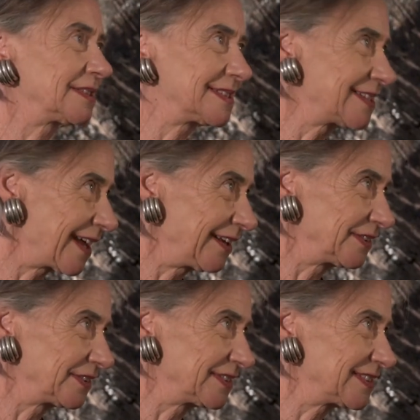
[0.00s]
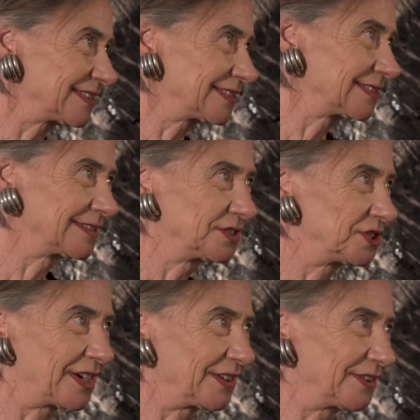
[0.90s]
snails,
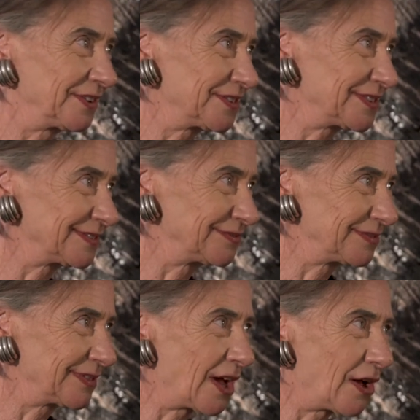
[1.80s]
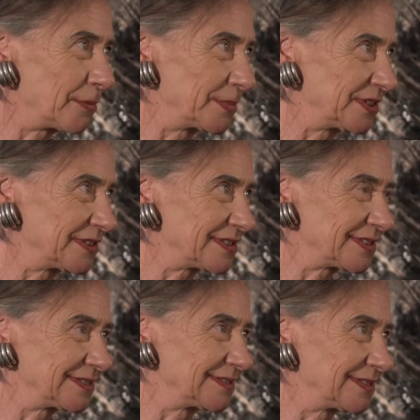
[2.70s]
shells, and
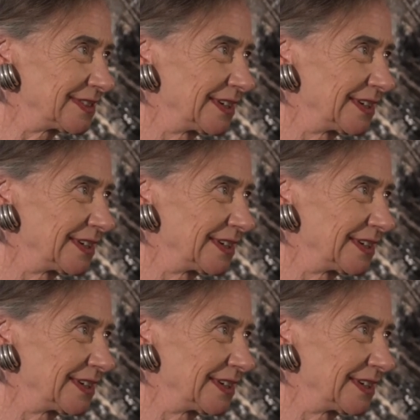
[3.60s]
almonds, and